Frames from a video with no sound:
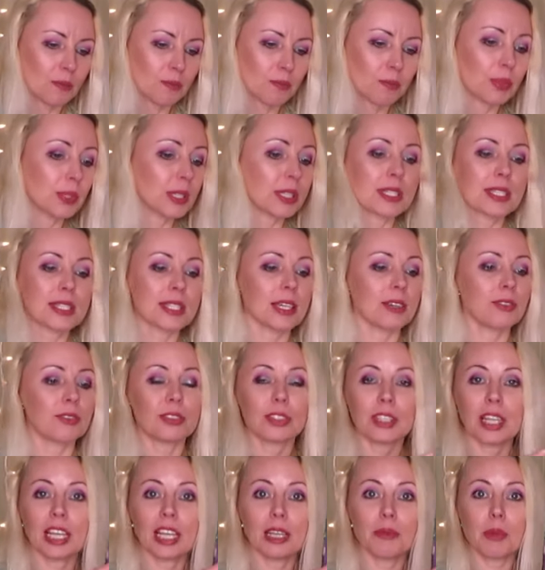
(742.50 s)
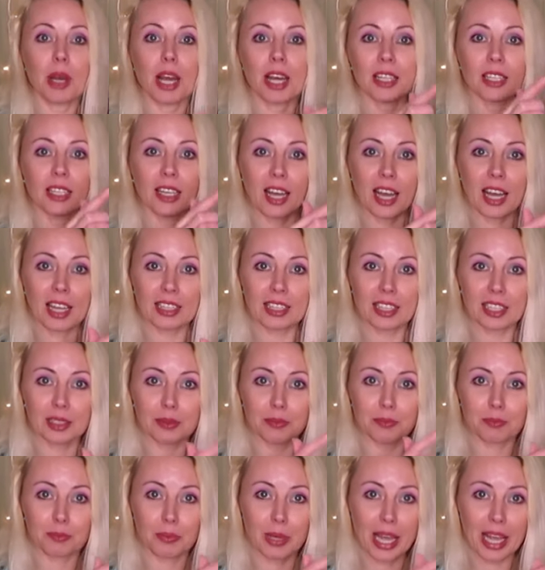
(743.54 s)
piece of name on
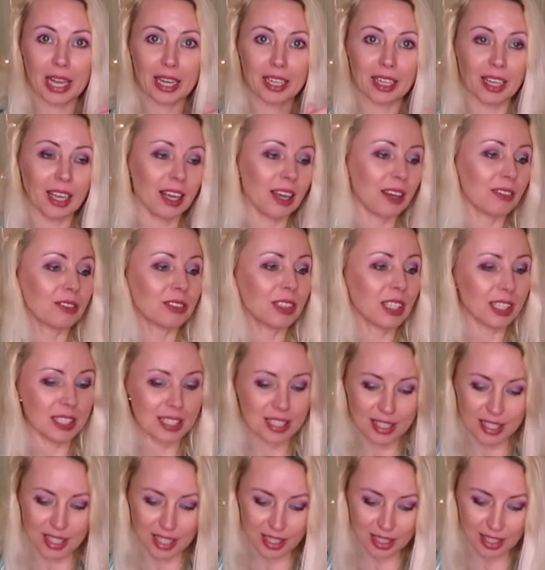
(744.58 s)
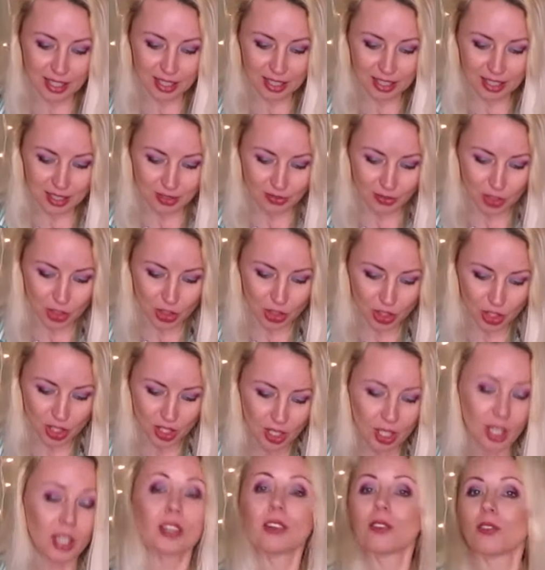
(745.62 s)
another pack of the stickers which
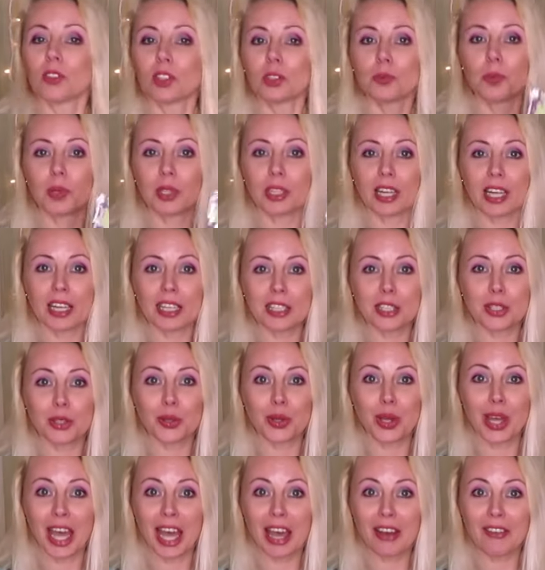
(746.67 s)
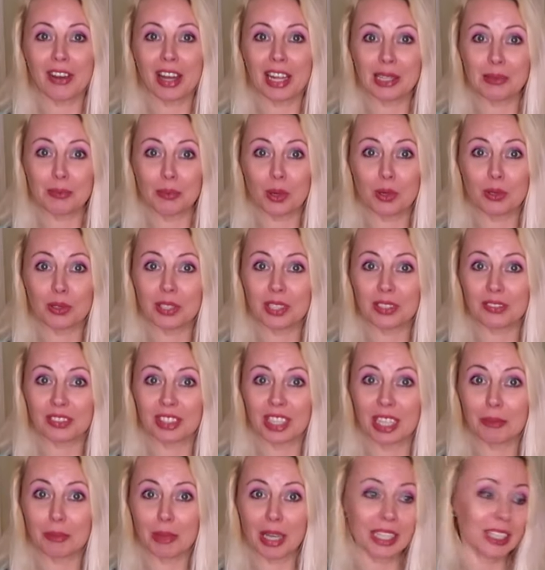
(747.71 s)
would be nice to have on both of
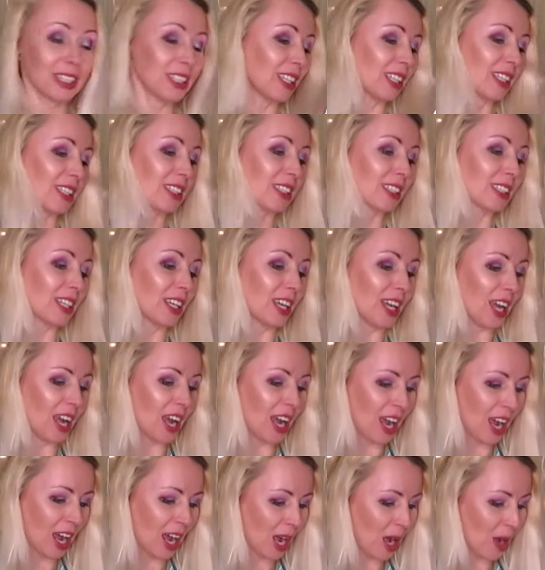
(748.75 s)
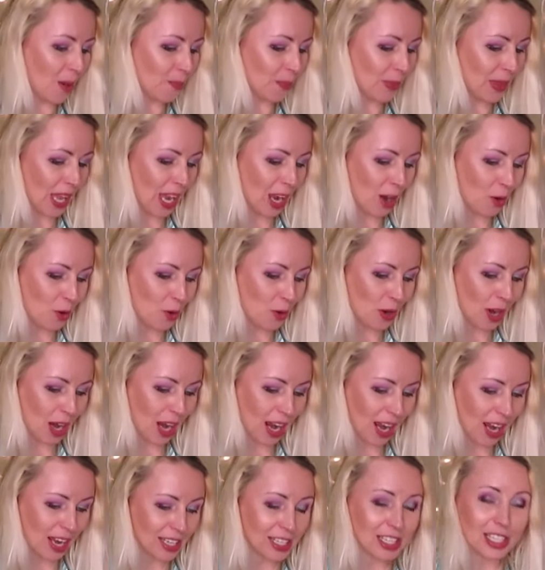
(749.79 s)
them I think um, now
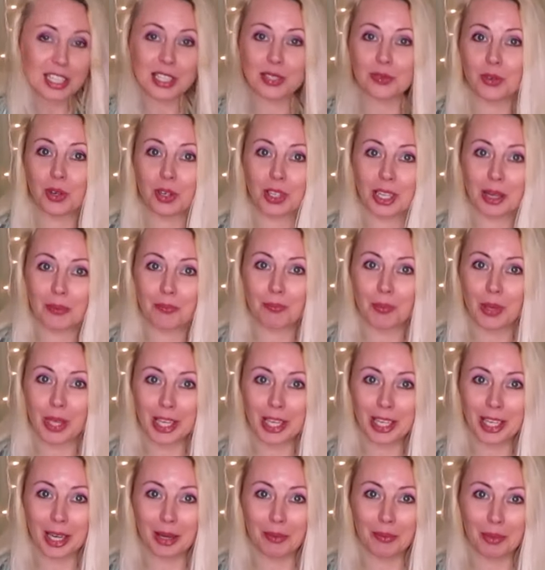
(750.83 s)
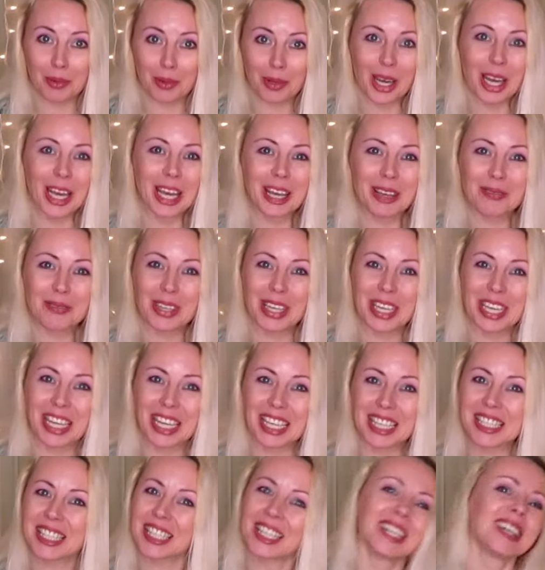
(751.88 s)
I just want a peekaboo
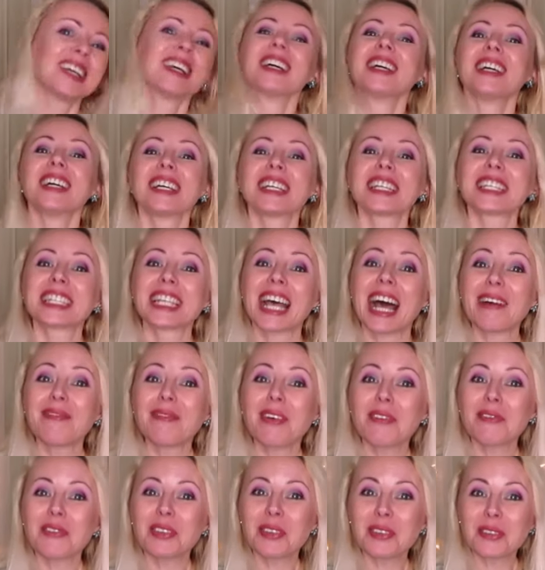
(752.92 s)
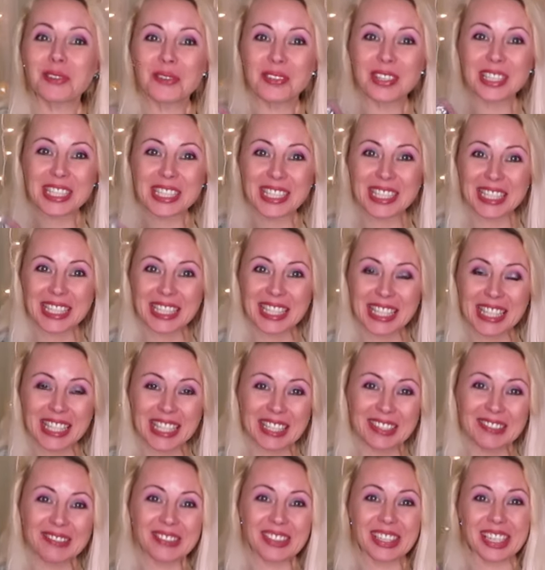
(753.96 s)
because some of you
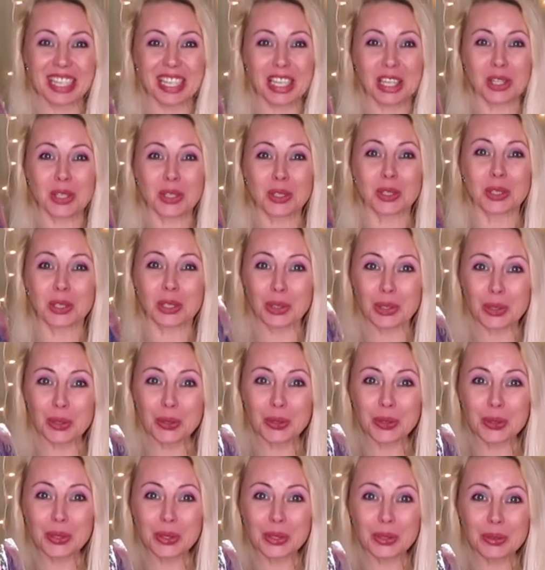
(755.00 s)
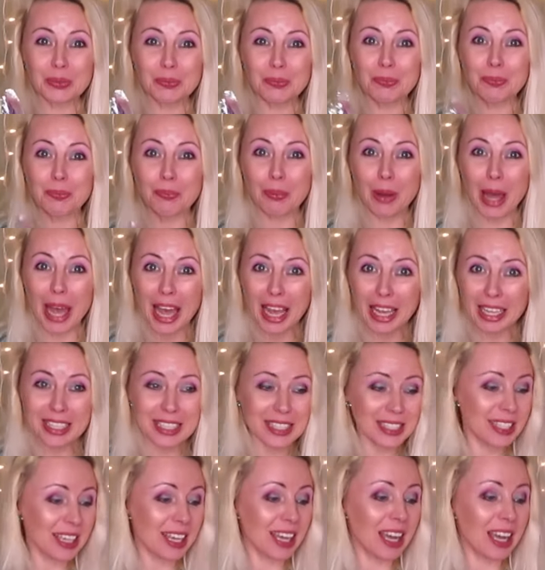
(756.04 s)
receive two
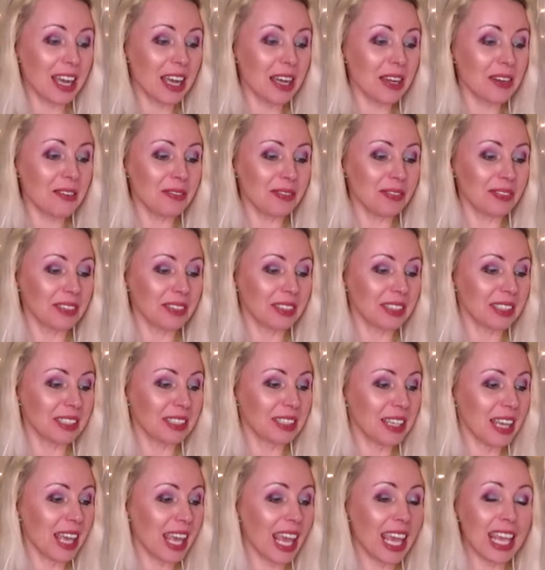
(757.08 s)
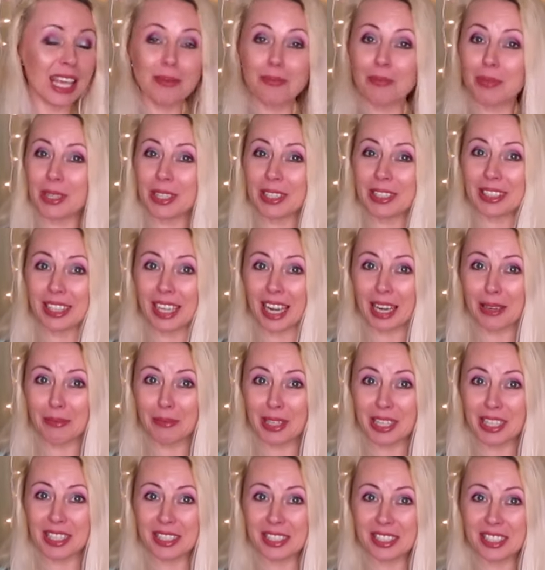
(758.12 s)
packs of uh, AB
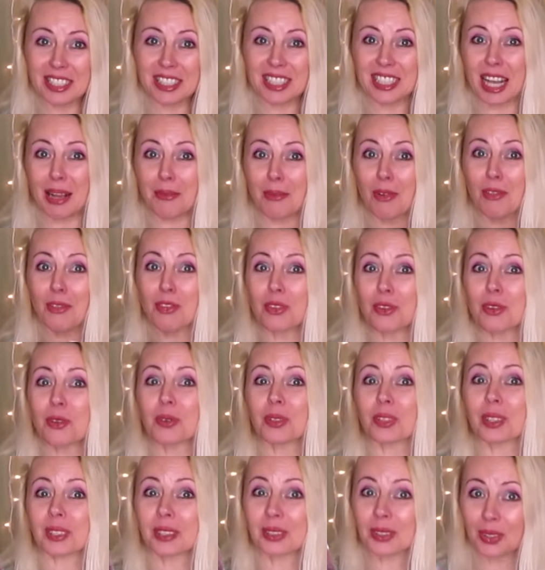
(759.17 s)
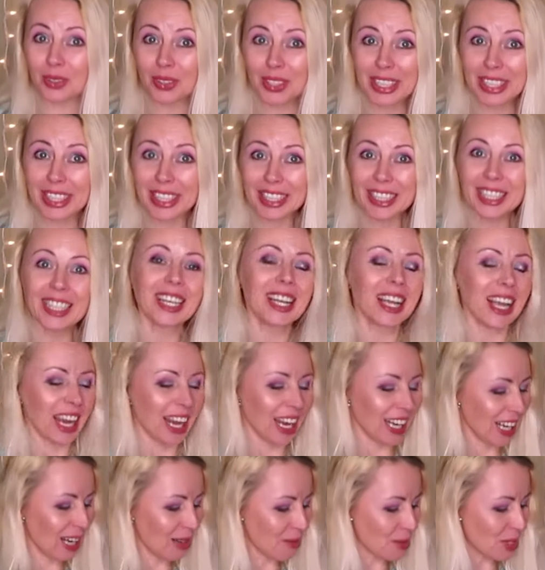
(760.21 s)
diamonds, some of you three,
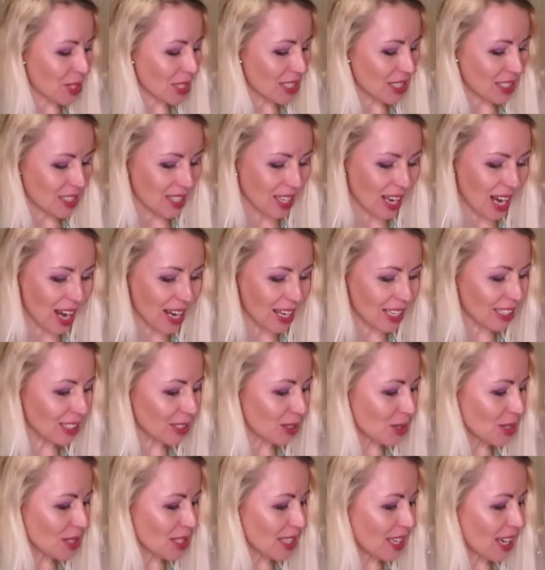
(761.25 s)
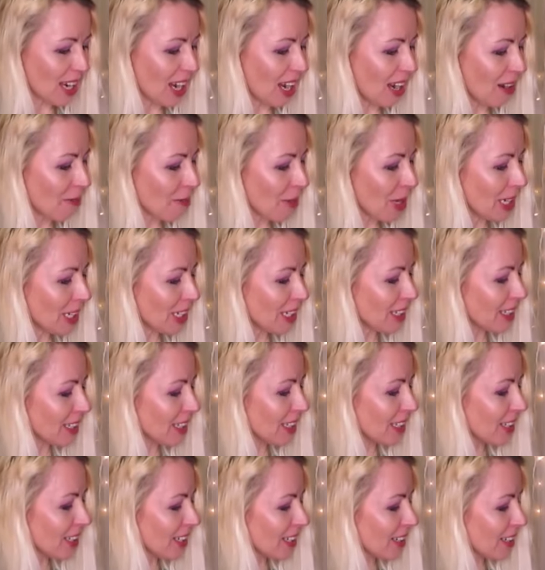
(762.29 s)
and I'm just dying to see how many in
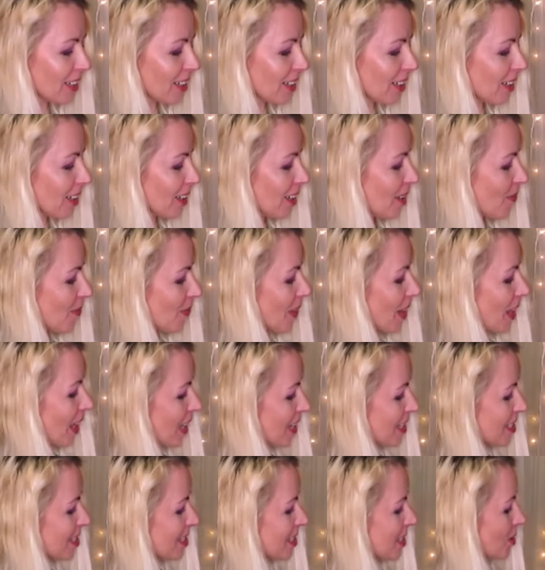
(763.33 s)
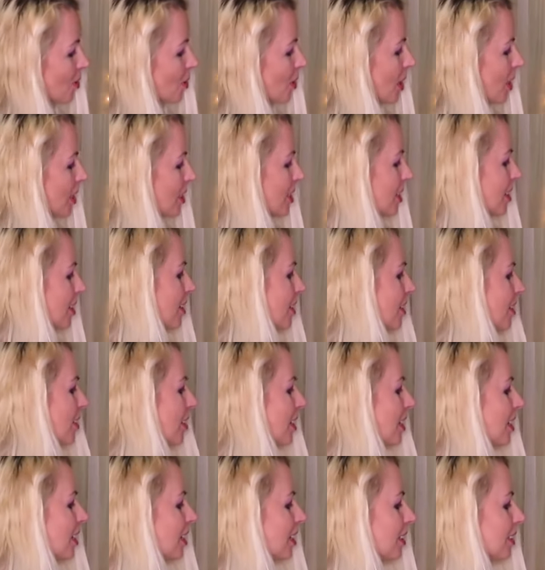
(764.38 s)
here. I see already
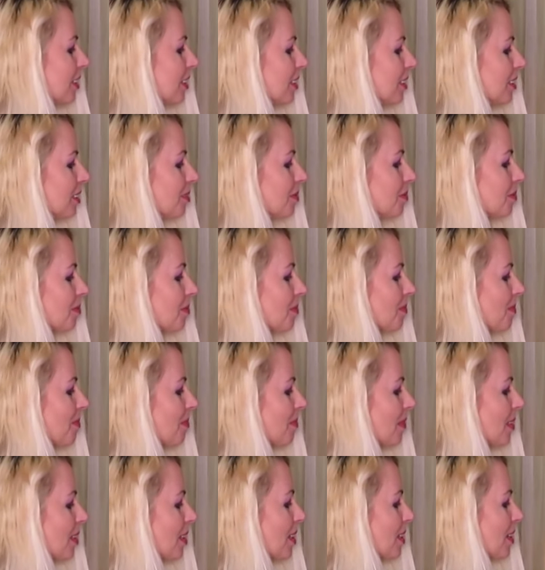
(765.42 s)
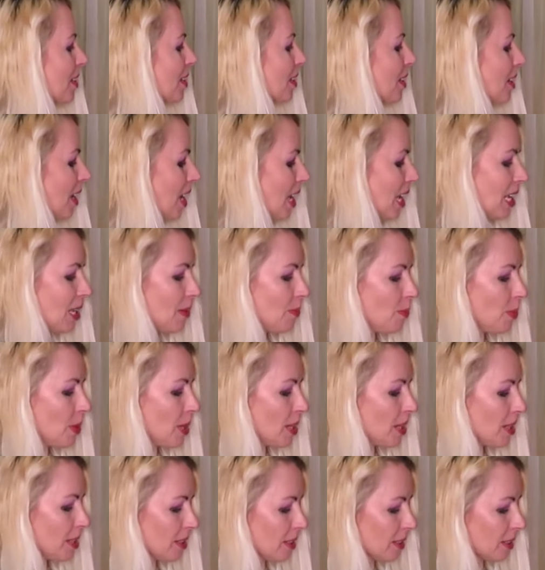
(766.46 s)
green,
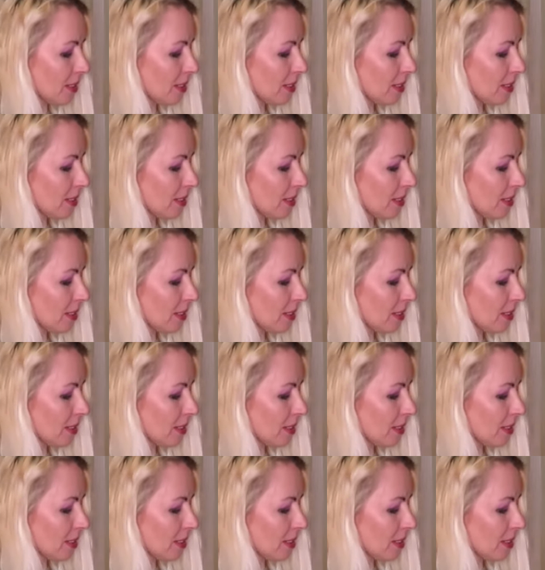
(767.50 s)
AB,